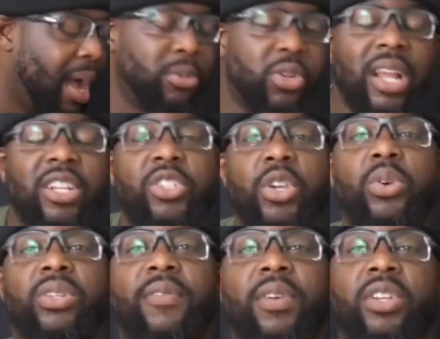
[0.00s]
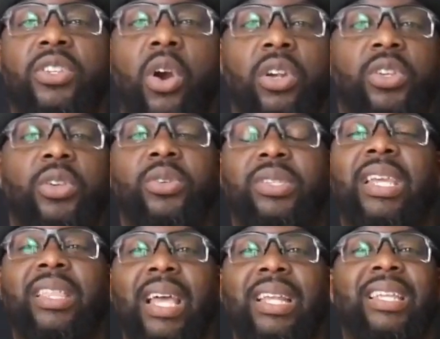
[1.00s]
I'm trying to show you on different guitars so you
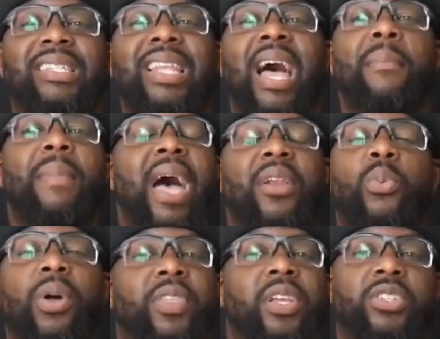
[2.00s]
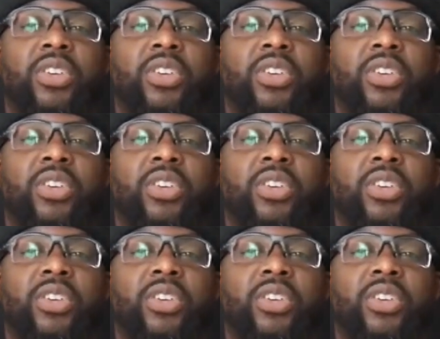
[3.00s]
see that it does not matter what the